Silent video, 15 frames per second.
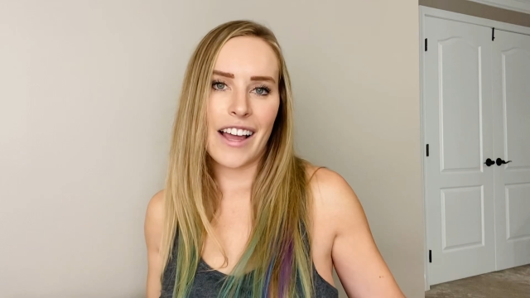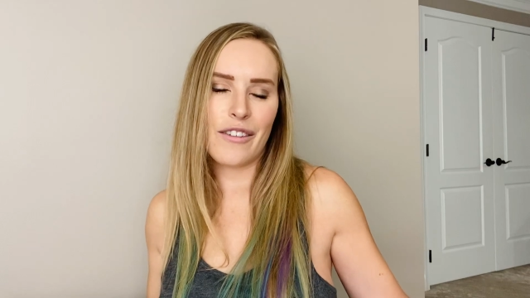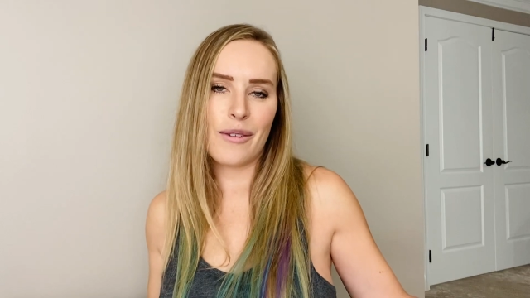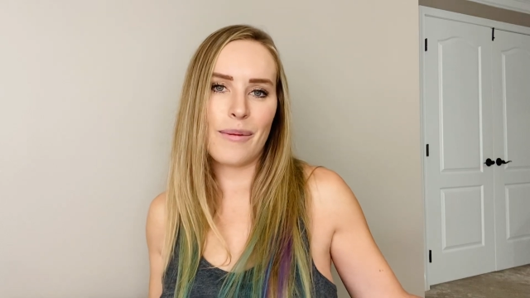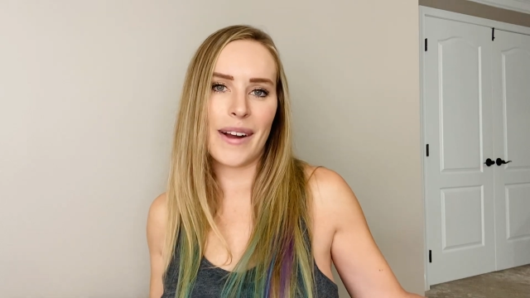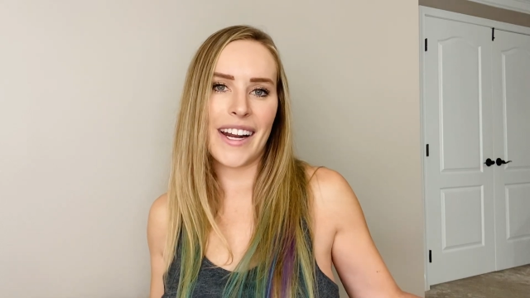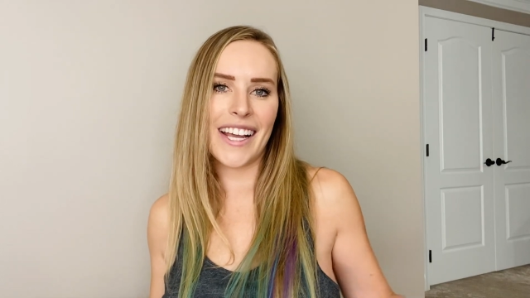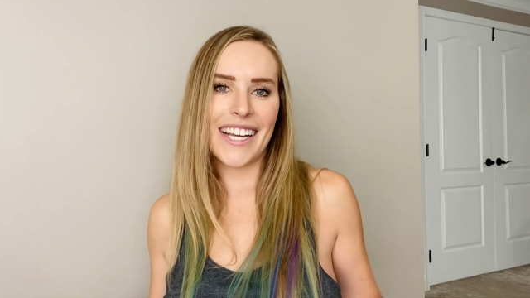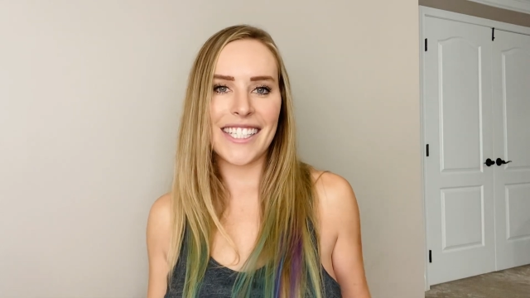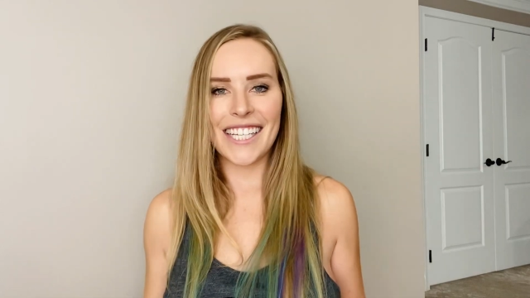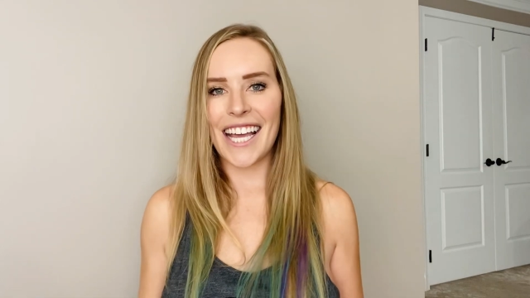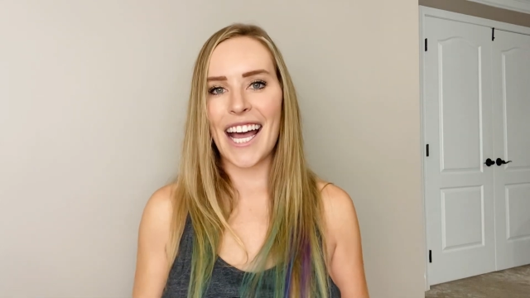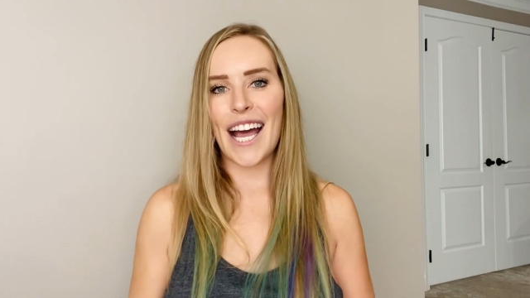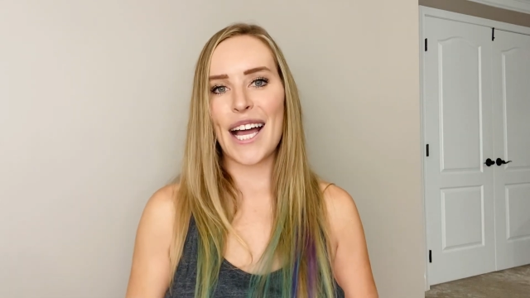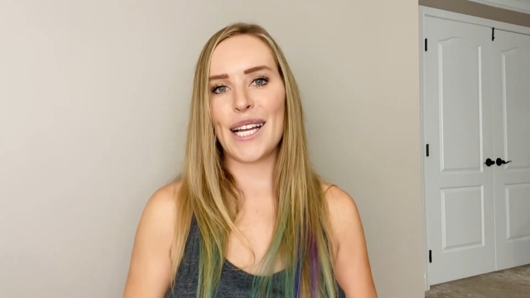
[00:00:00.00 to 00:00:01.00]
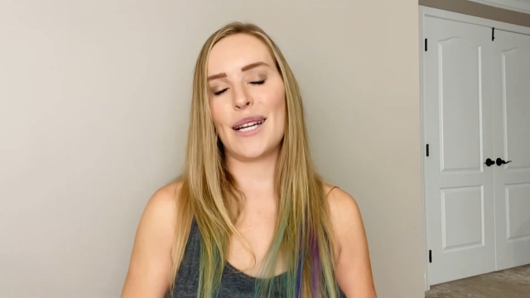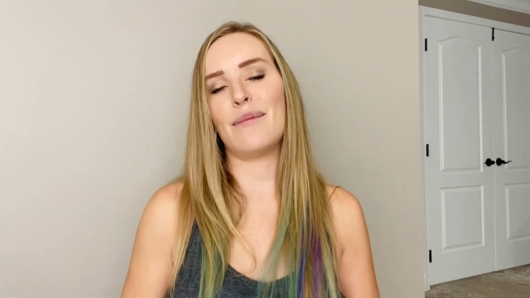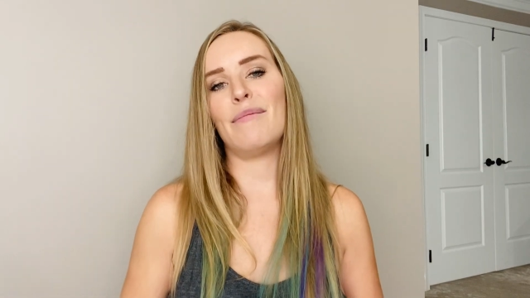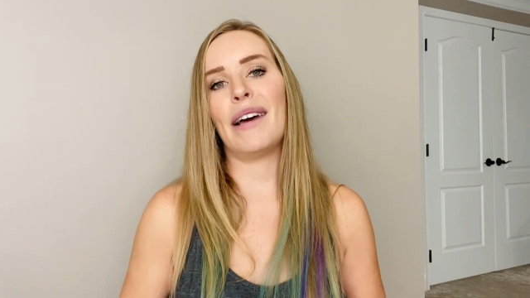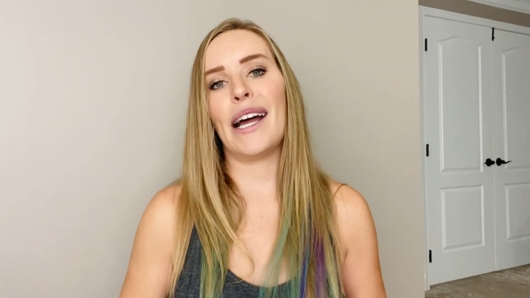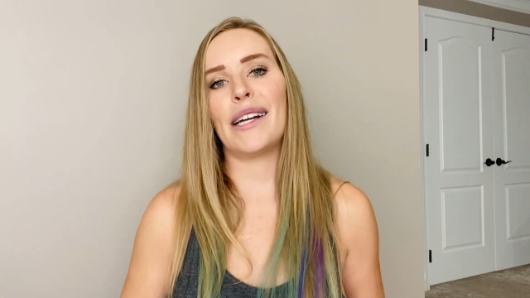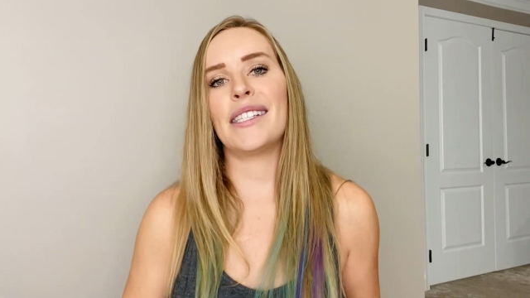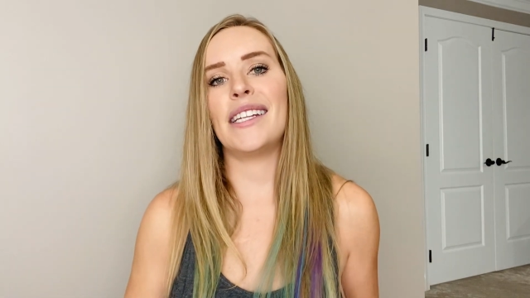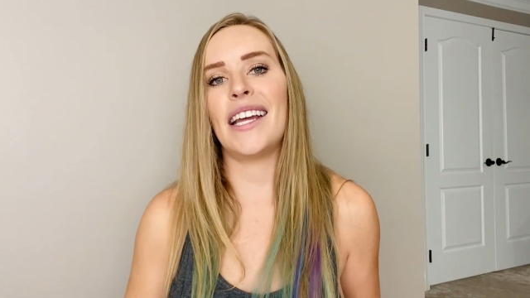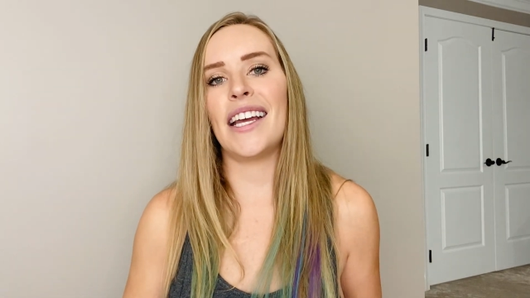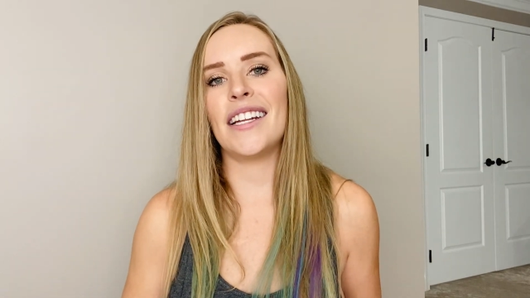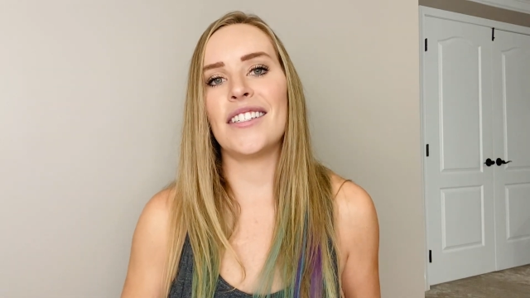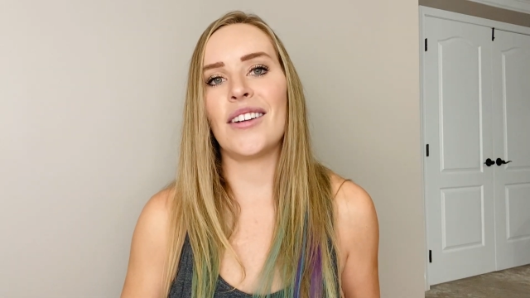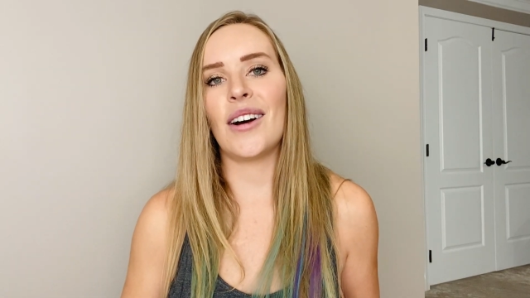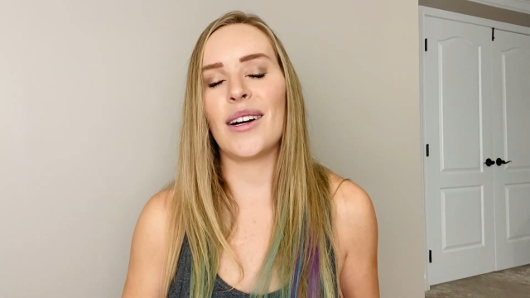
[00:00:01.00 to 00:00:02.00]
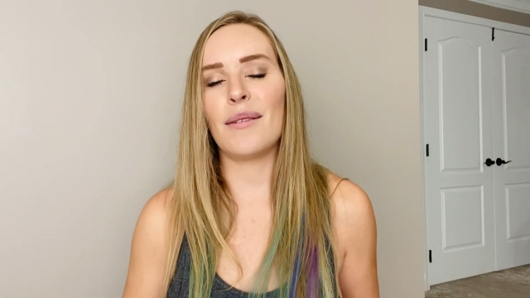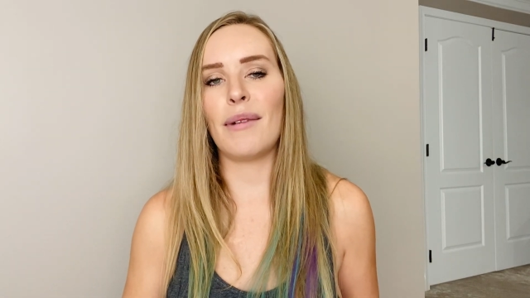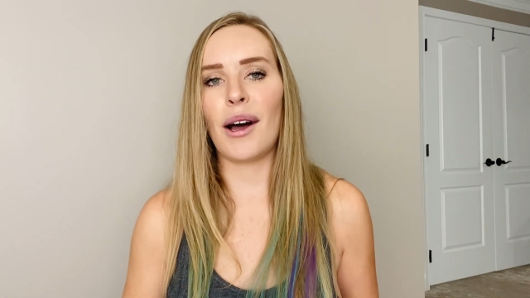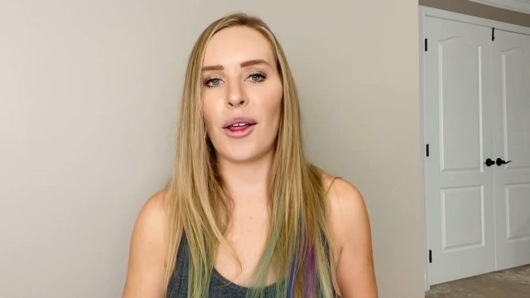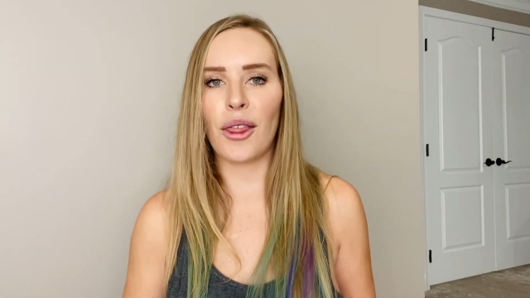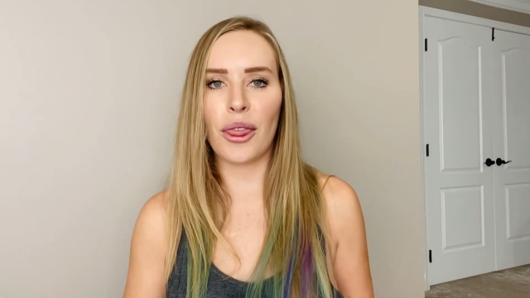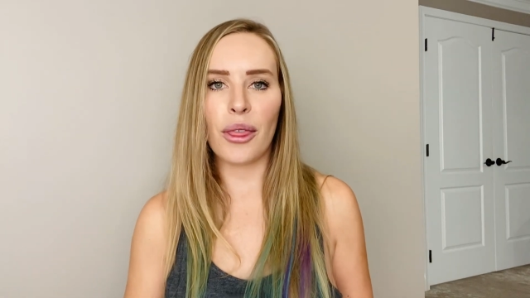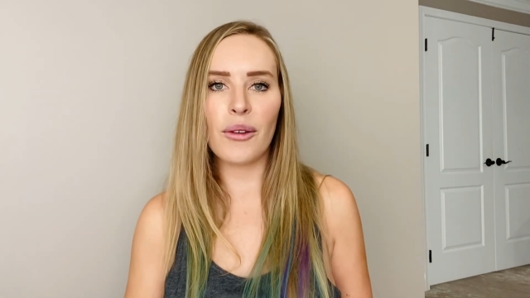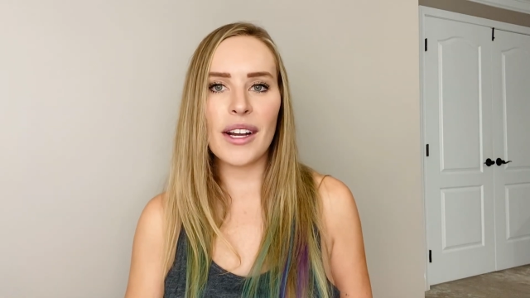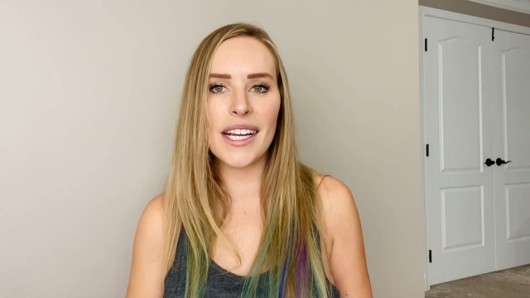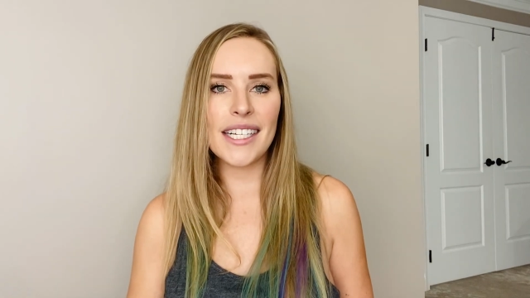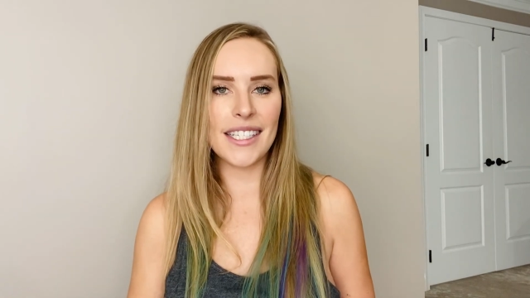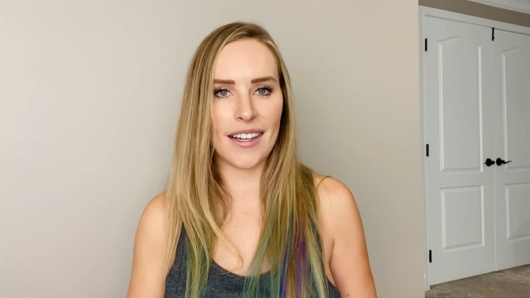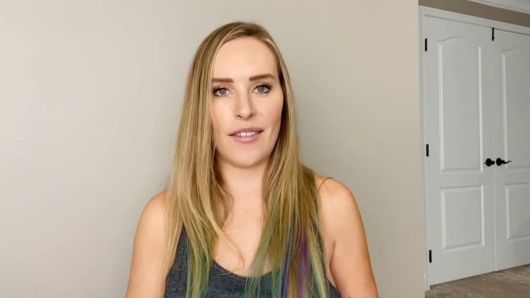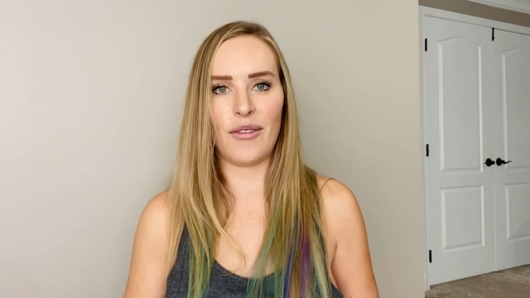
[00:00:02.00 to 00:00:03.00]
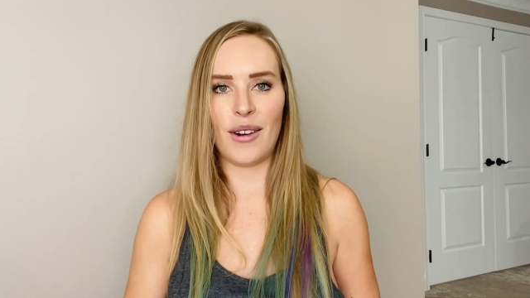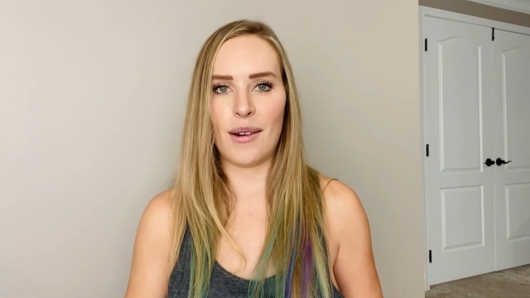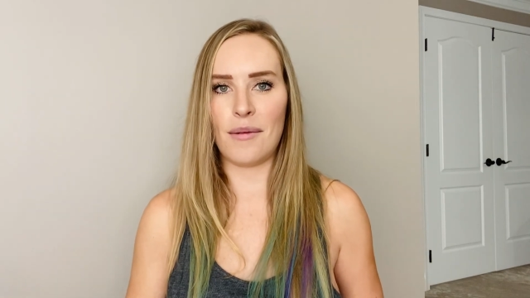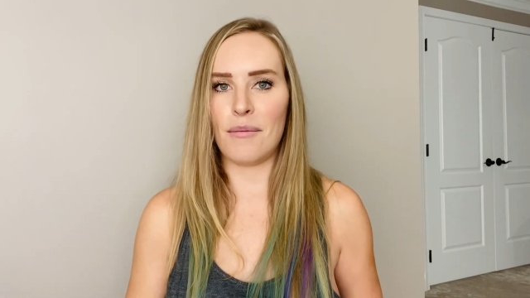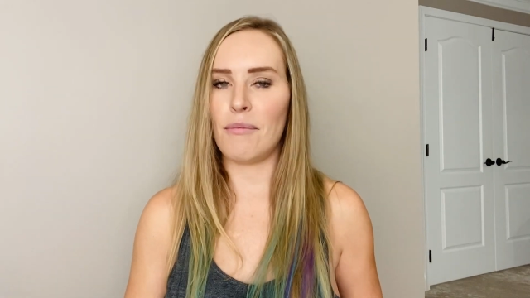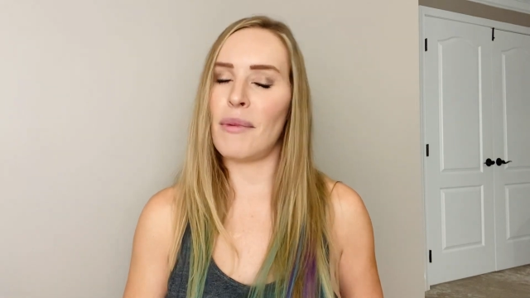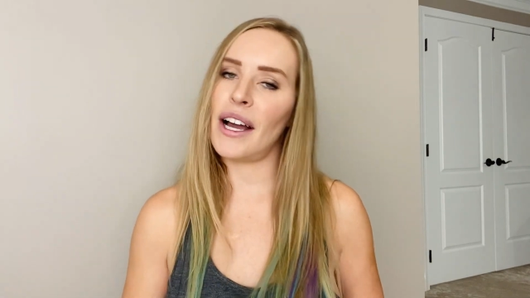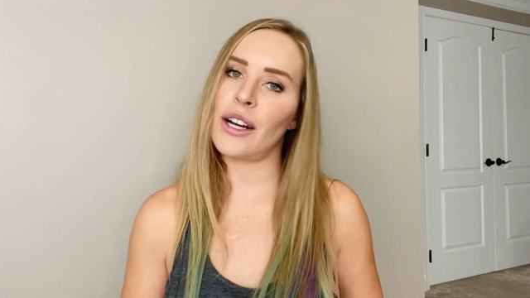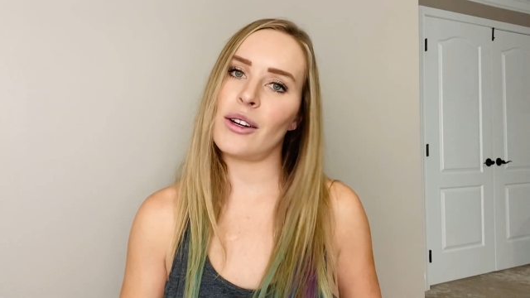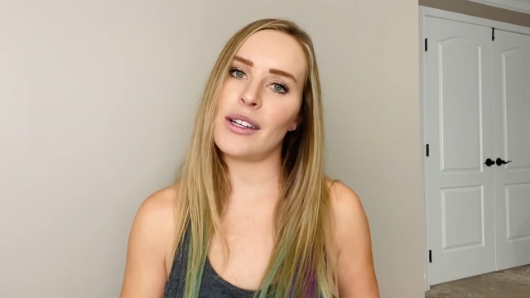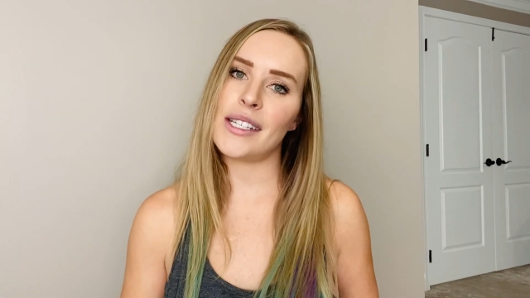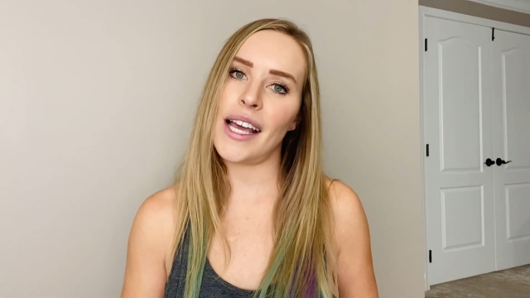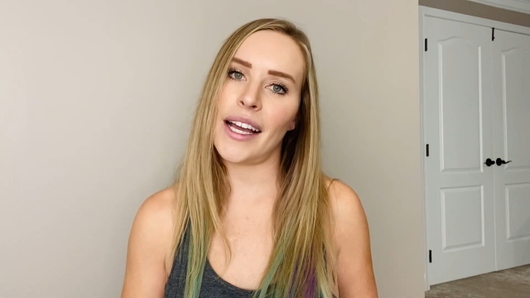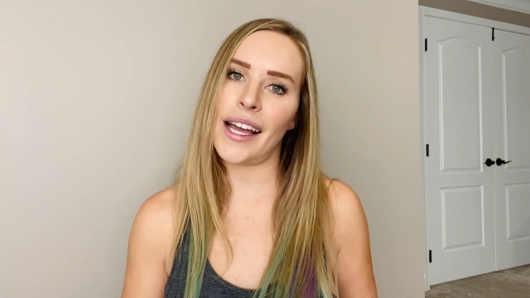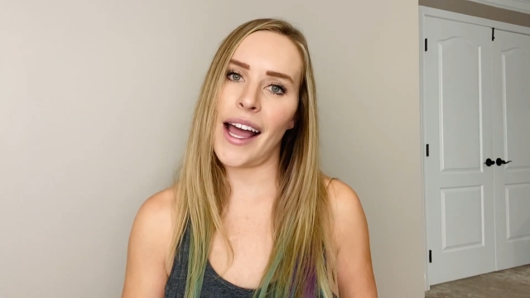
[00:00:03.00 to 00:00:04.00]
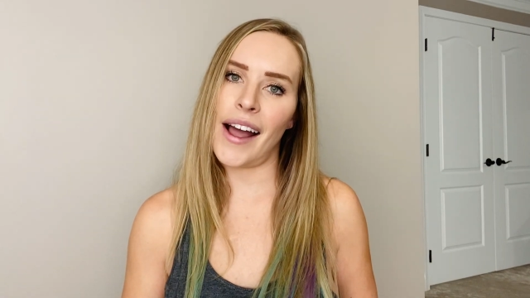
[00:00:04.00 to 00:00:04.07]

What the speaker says: Hey everybody, it's Kat and I'm back today to talk about three different Microtech